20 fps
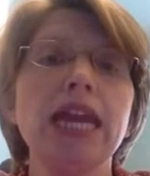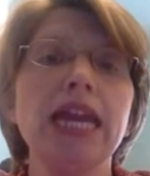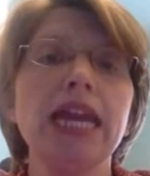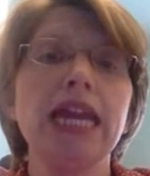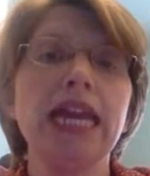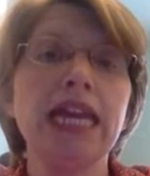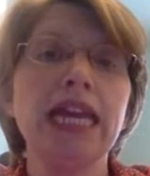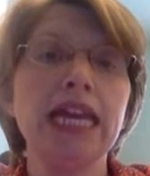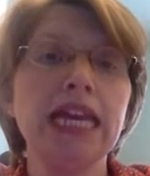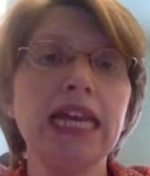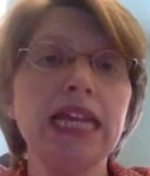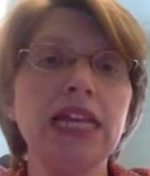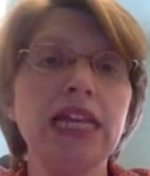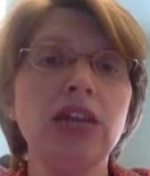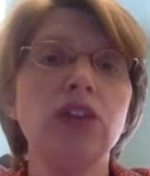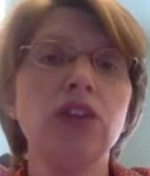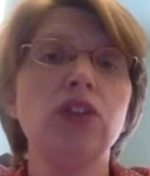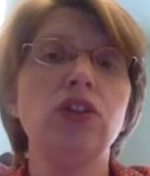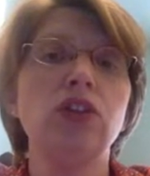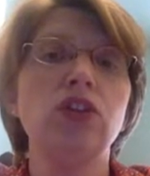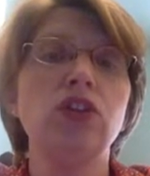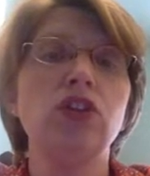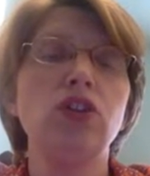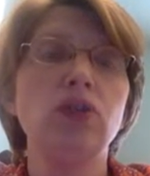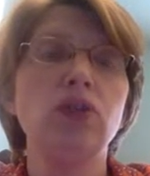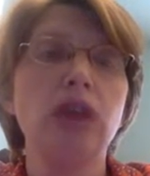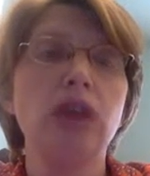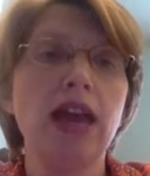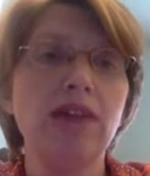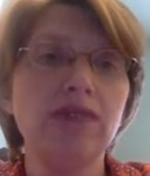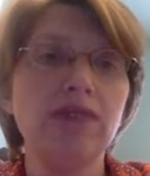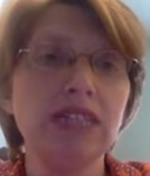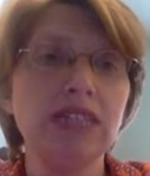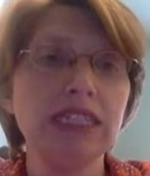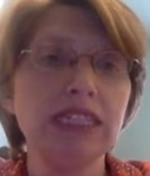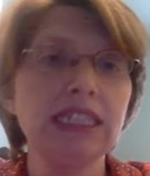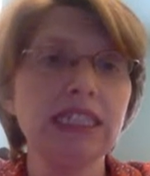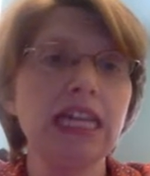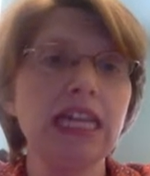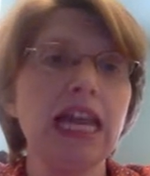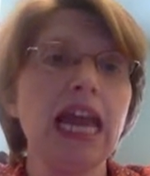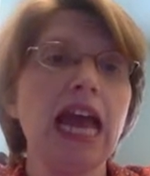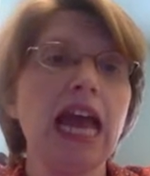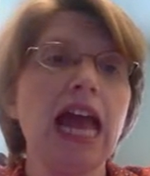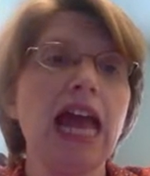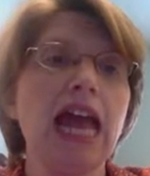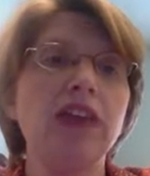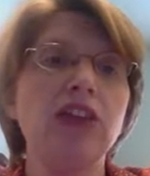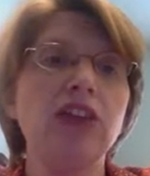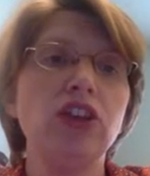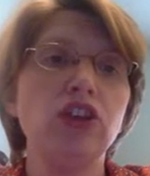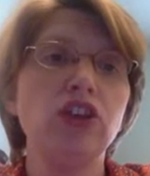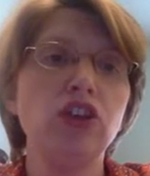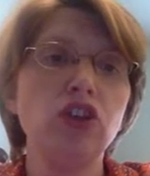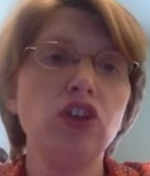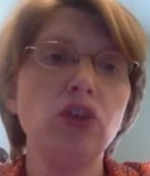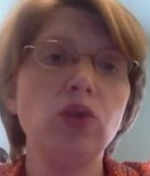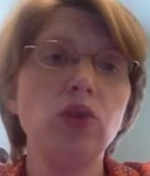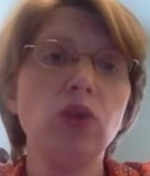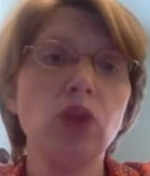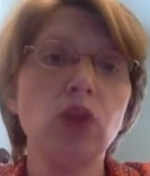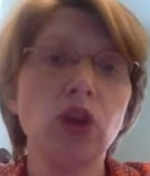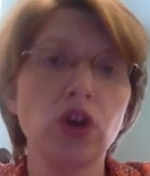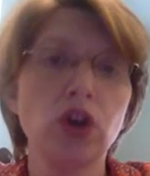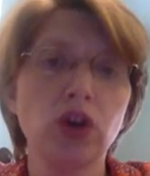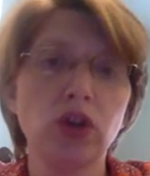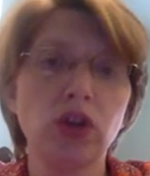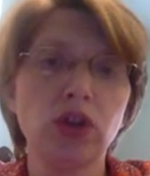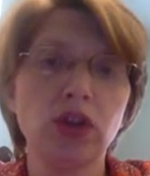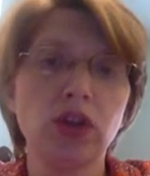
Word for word: in the new heavens and the new earth.